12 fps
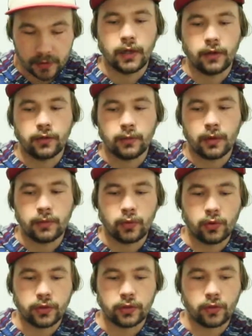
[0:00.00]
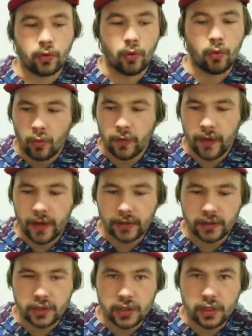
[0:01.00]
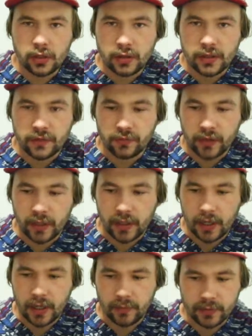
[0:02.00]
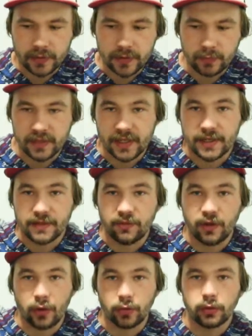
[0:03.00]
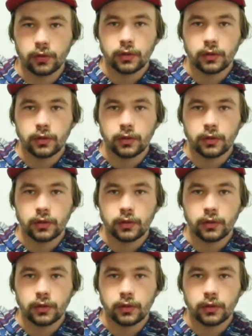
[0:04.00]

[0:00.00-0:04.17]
Now, you might be wondering, where the heck did you get all these freaking cameras besides the phone?